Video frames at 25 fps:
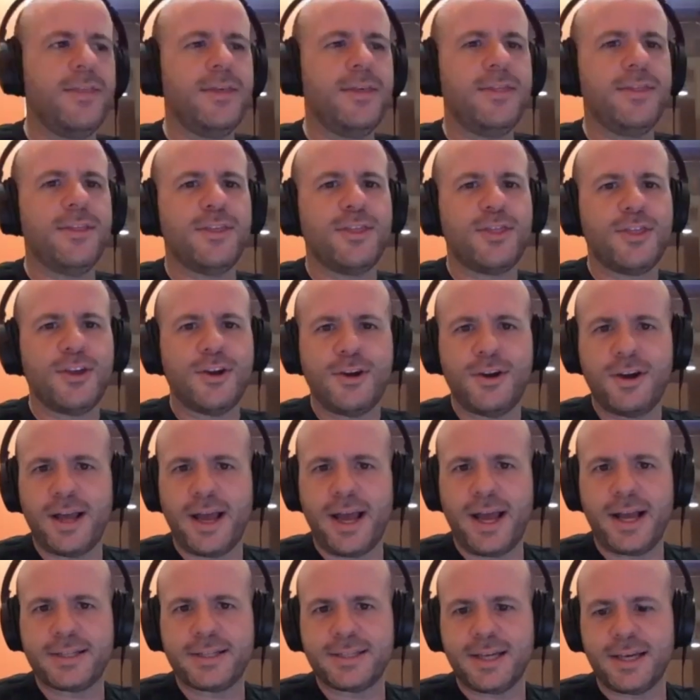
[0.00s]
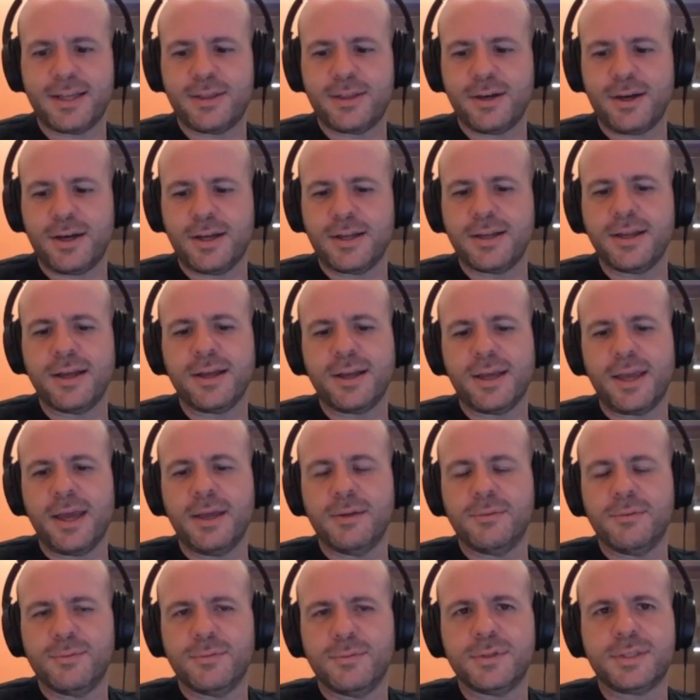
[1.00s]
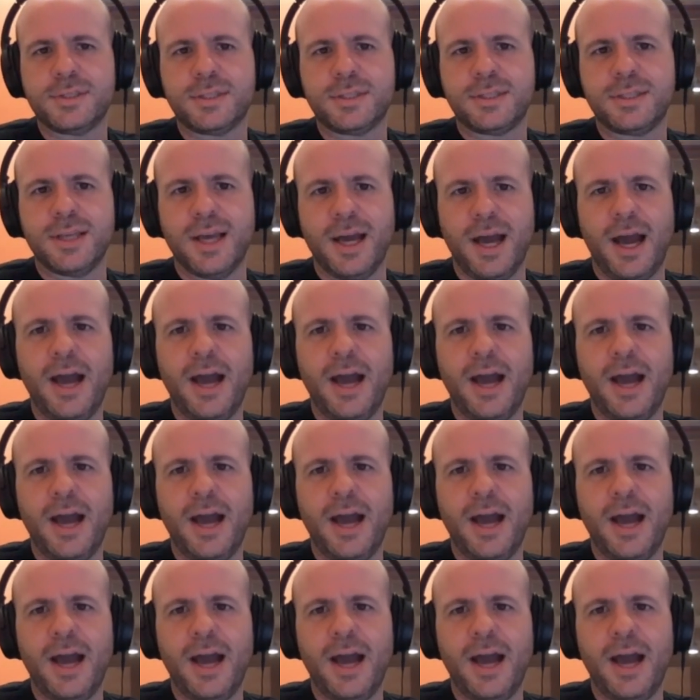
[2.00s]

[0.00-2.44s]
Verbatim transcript: then the third act, I thought again was